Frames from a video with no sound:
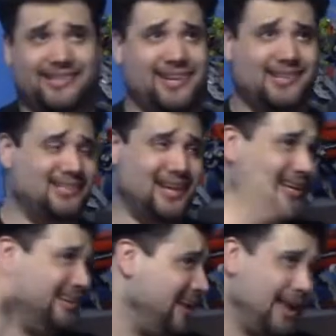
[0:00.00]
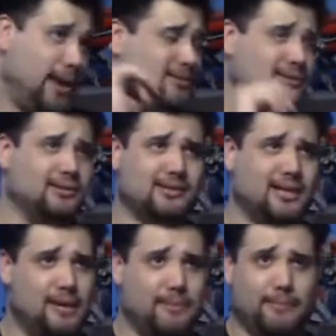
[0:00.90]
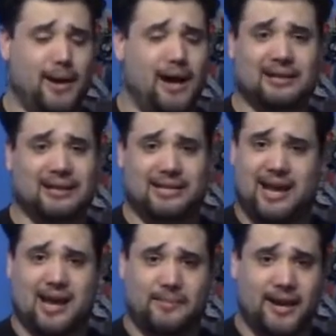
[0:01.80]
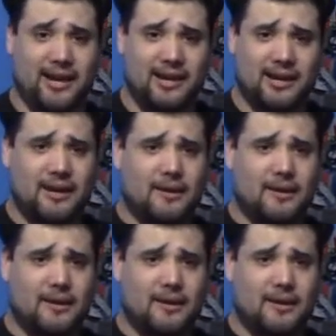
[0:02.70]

It's not like that happens all the time in manga and anime.